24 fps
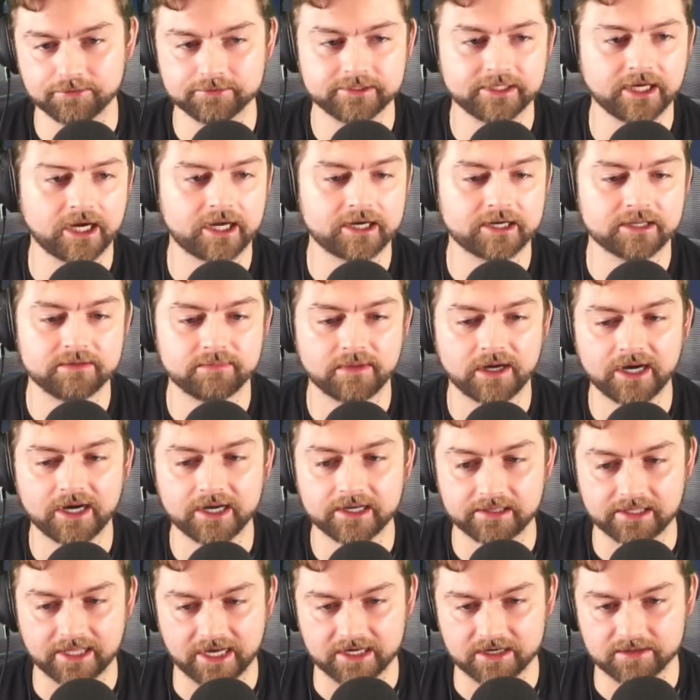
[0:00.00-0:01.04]
not in my
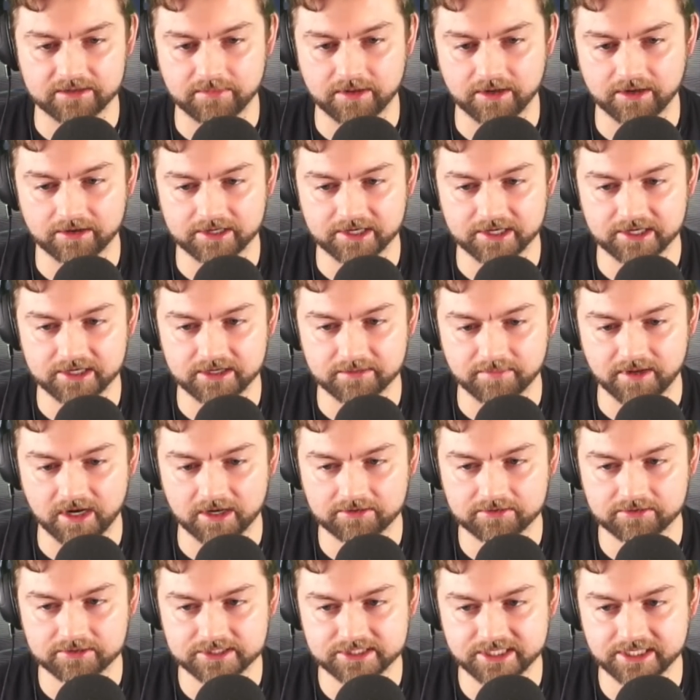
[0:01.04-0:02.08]
Latin American
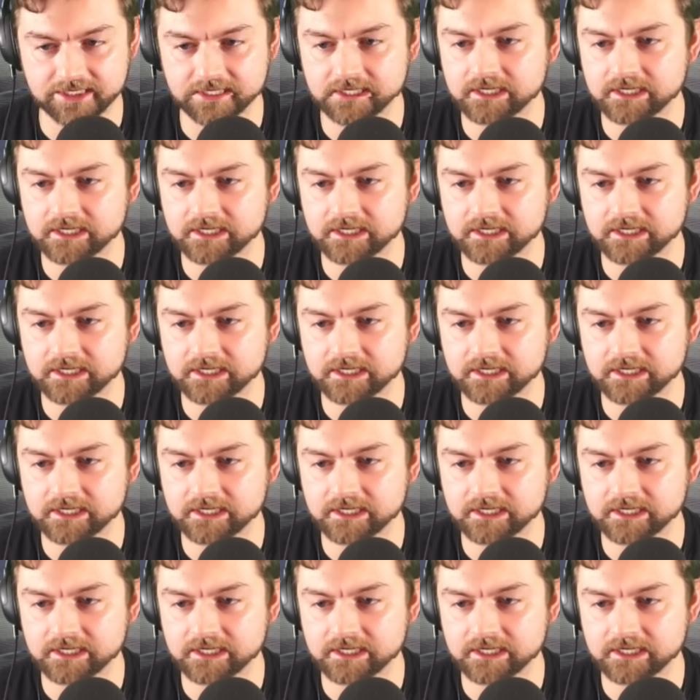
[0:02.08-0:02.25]
democracy.